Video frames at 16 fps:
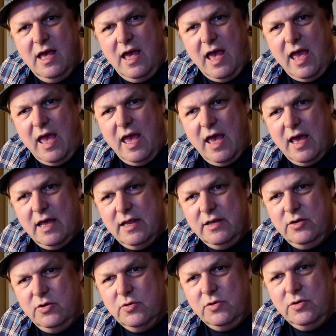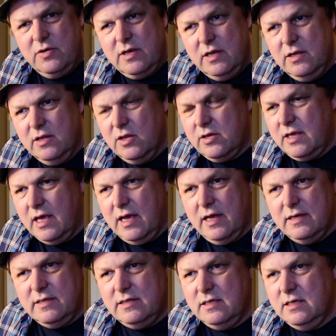and you can look
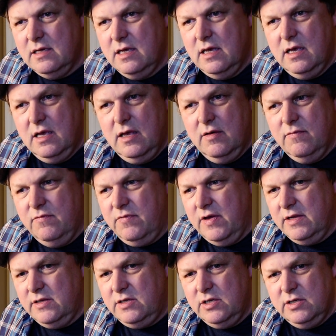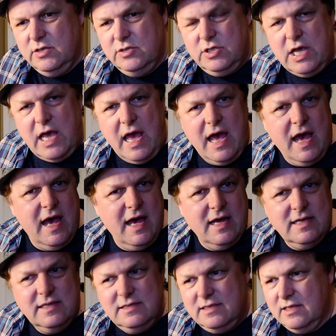at vintage
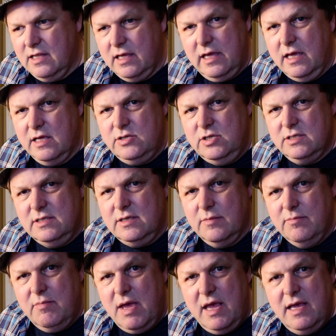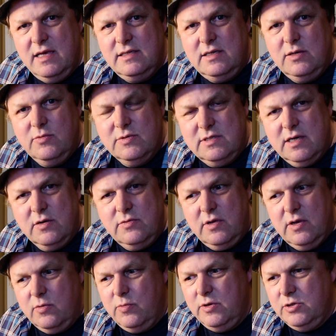ads. Like, it's just amazing what's out
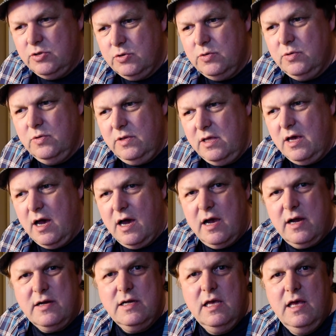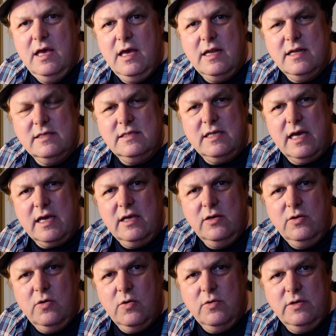there. We truly are in a second
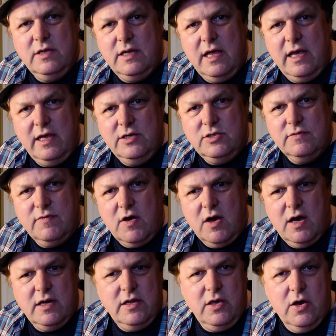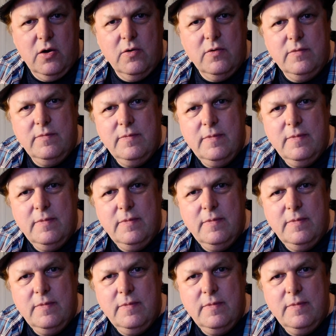golden age of audio.